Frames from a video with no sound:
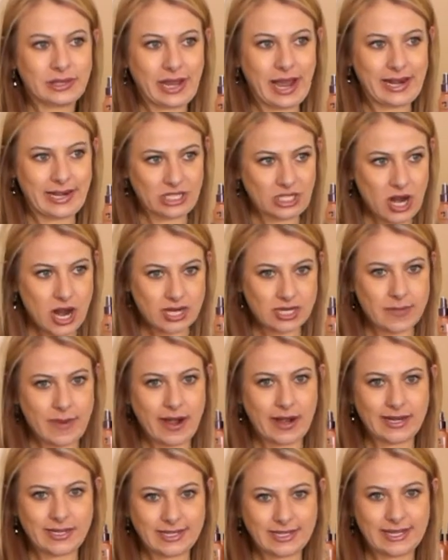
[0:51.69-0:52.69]
Kind of talked
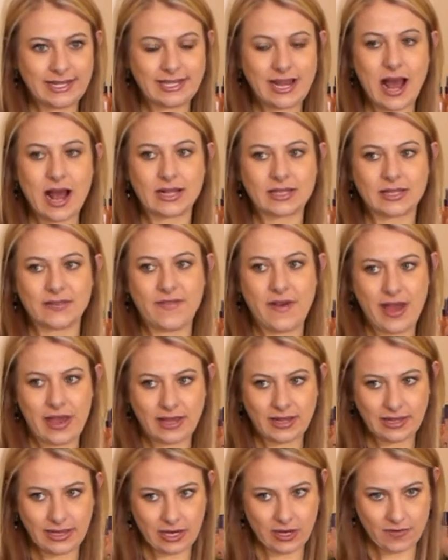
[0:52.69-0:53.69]
about it as
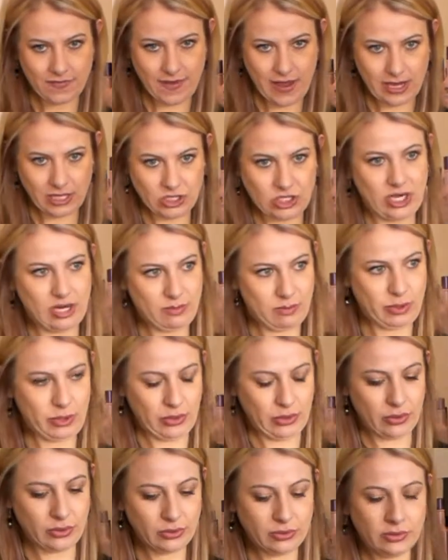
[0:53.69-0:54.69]
detoxifying, clarifying
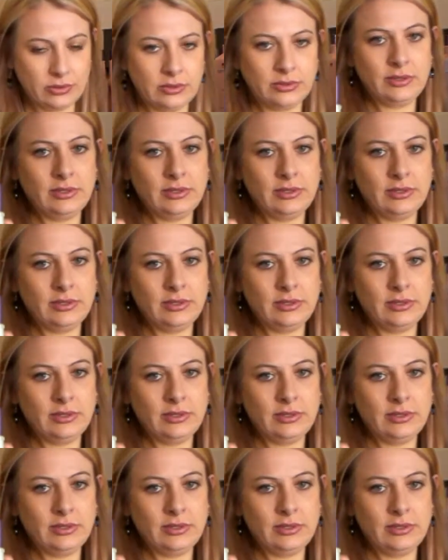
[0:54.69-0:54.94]
shampoo.